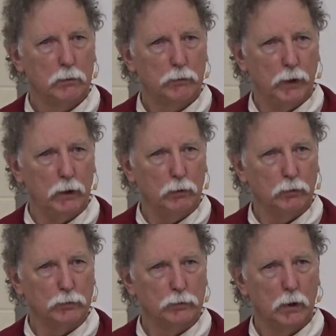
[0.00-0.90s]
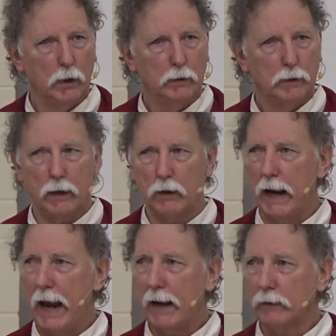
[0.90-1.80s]
those that are
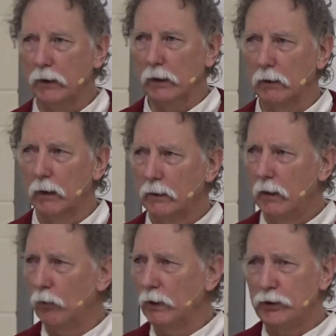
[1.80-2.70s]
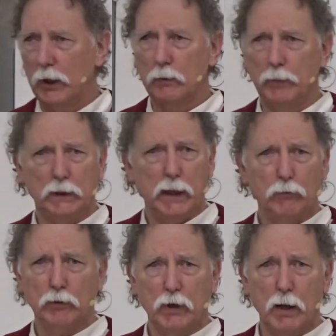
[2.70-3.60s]
acting. Now, one gentleman that
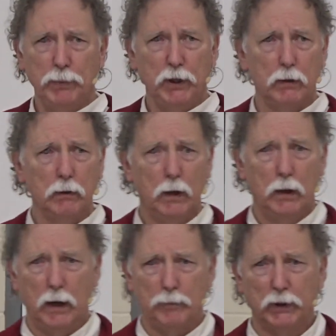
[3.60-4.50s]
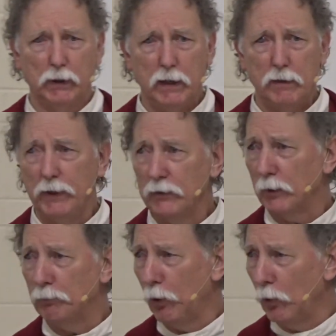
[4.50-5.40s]
was up here, I believe he's
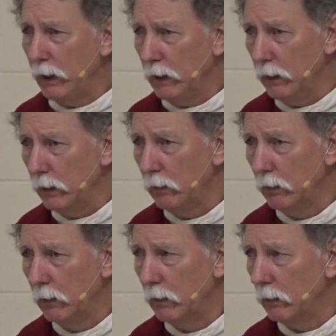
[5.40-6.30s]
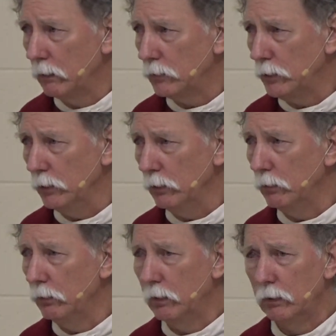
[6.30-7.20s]
appointed to
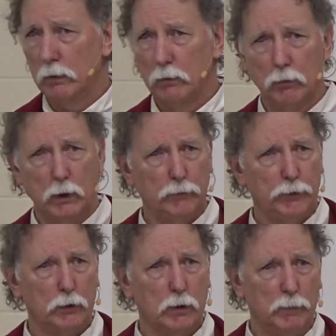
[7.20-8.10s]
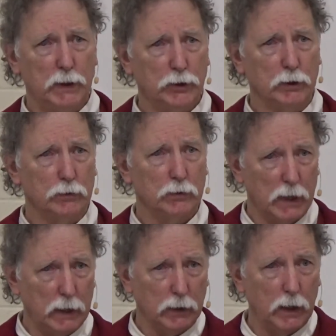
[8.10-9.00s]
one of your commissions. Is
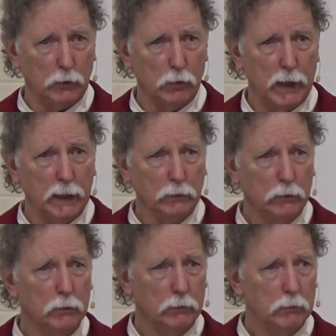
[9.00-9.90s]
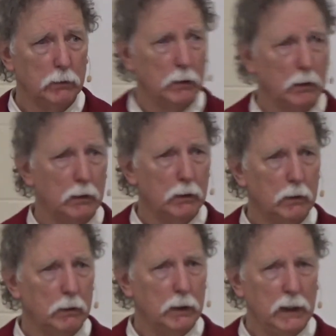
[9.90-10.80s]
that not correct?
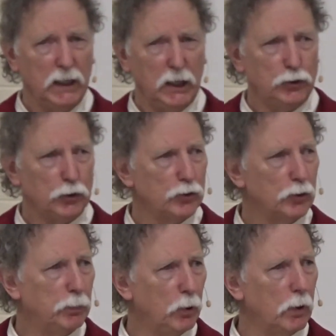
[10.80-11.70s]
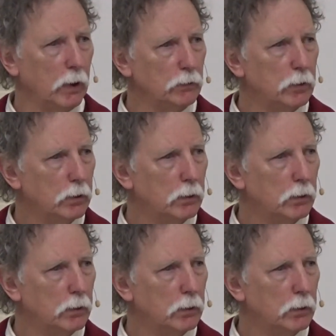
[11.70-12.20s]
He needs your support.